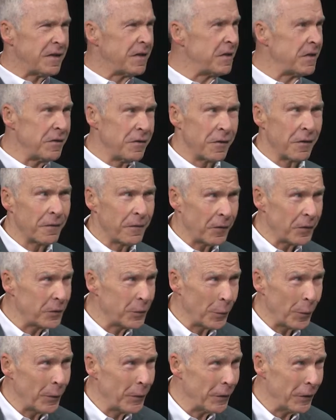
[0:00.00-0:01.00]
isn't your first
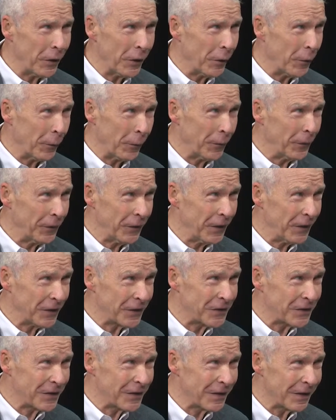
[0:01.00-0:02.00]
rodeo on
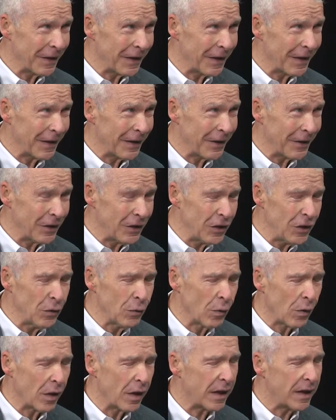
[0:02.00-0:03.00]
this. No, uh, you
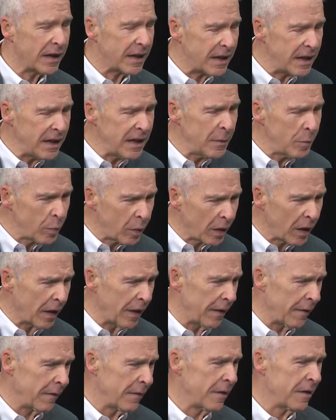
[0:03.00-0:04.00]
were a key
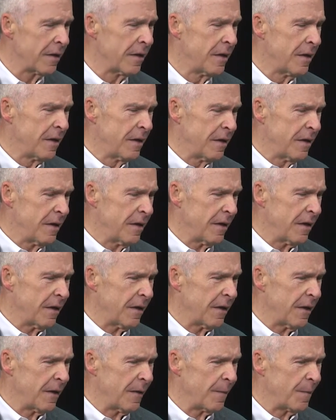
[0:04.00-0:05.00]
player
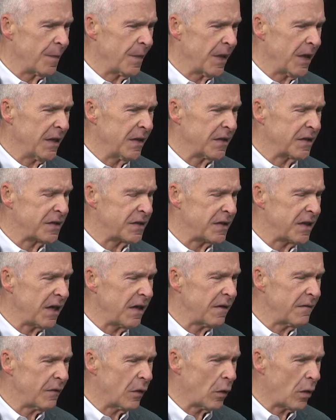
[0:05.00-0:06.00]
um, in the
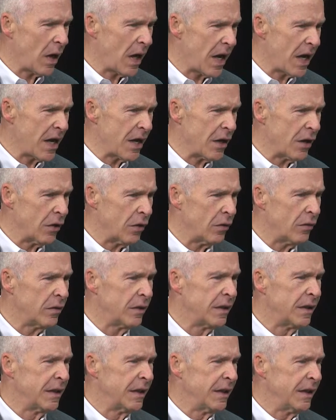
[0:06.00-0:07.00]
state of Ohio
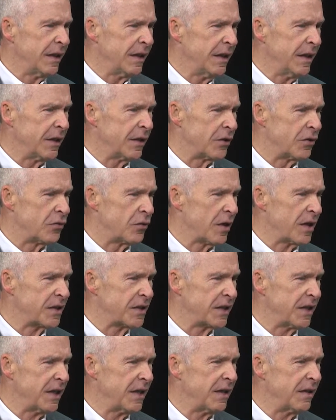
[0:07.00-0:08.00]
in
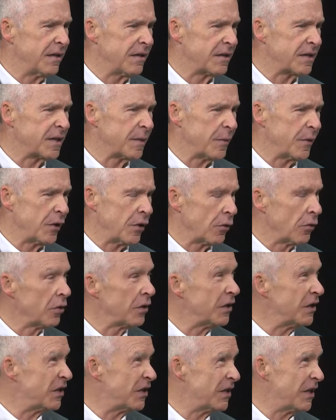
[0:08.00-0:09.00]
addressing some of the
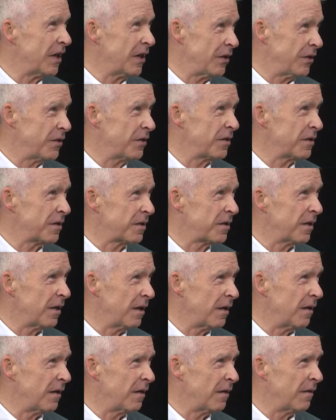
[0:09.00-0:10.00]
early stages
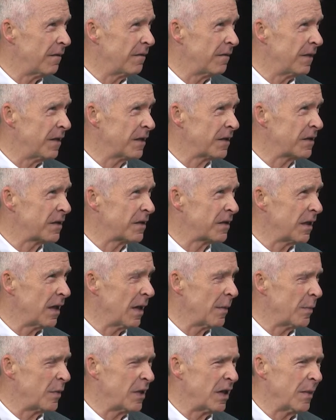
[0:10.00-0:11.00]
of this mm-hmm.
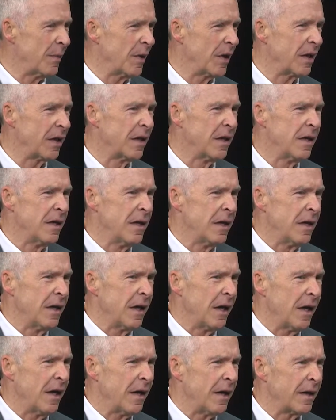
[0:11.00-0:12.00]
epidemic.
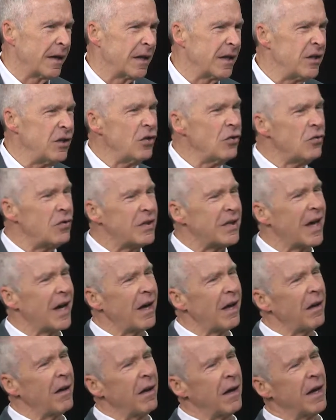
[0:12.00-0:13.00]
Uh, can you
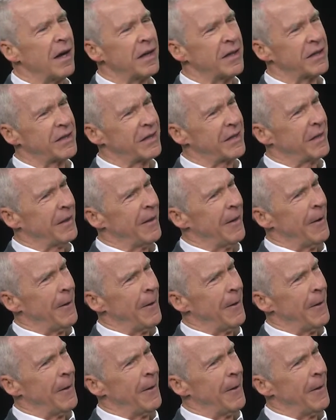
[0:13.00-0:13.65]
tell us